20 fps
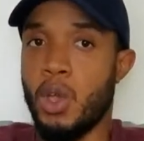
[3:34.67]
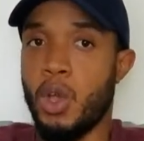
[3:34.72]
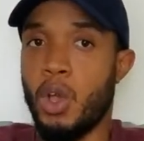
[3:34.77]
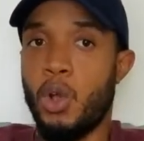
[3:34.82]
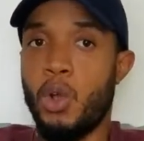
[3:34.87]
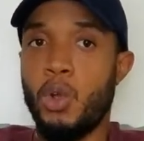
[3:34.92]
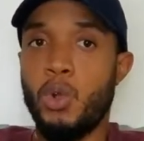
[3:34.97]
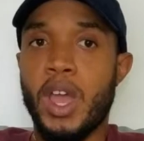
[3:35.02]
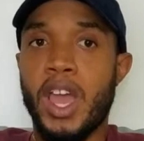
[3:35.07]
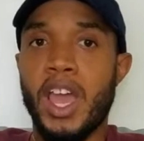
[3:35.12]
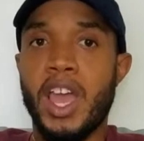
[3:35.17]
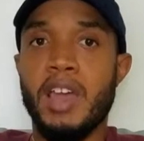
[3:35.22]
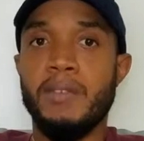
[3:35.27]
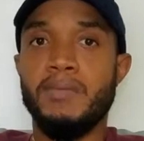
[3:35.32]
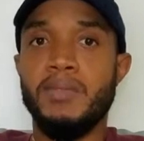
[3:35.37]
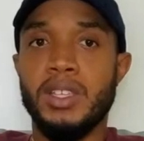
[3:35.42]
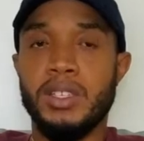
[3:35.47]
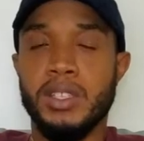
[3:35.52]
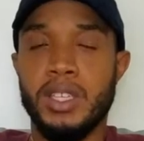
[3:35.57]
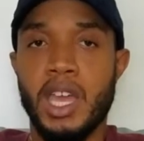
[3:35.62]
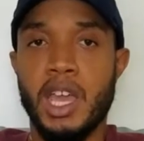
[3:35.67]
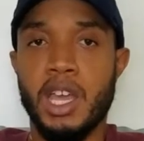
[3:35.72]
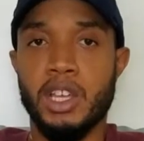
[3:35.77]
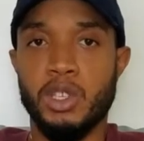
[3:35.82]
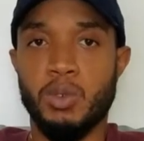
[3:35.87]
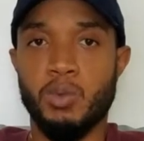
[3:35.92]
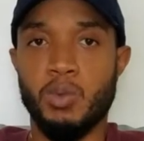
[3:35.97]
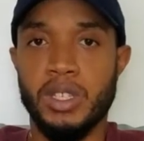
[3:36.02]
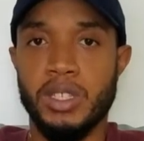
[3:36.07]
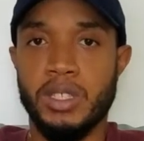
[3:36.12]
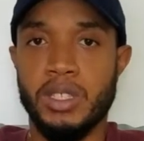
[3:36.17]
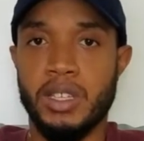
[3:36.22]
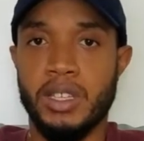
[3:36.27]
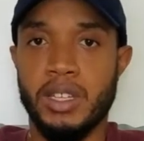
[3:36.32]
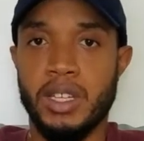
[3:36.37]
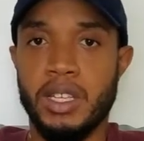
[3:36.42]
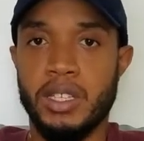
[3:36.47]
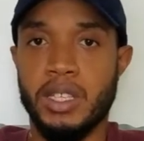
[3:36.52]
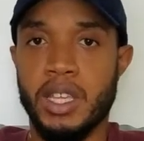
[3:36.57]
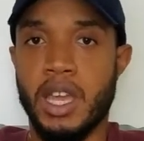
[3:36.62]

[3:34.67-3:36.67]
who have this characteristic and this